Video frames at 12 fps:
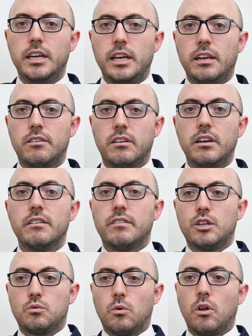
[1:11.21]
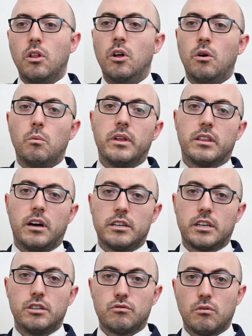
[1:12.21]
is an individual with
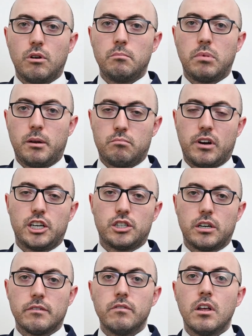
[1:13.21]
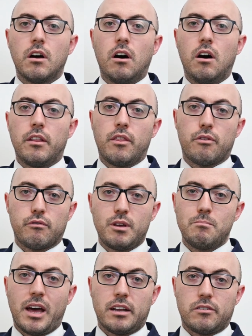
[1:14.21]
uncontrolled blood pressure on three
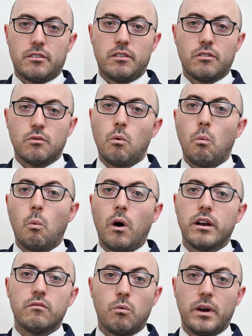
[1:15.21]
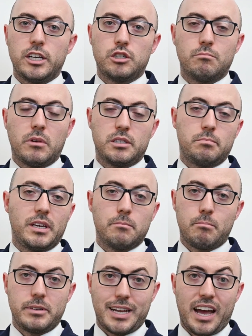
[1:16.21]
medicines, one of which must be a
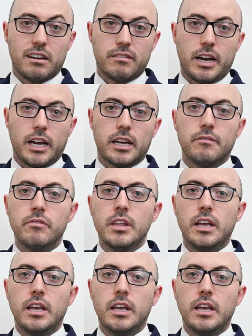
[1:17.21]
diuretic,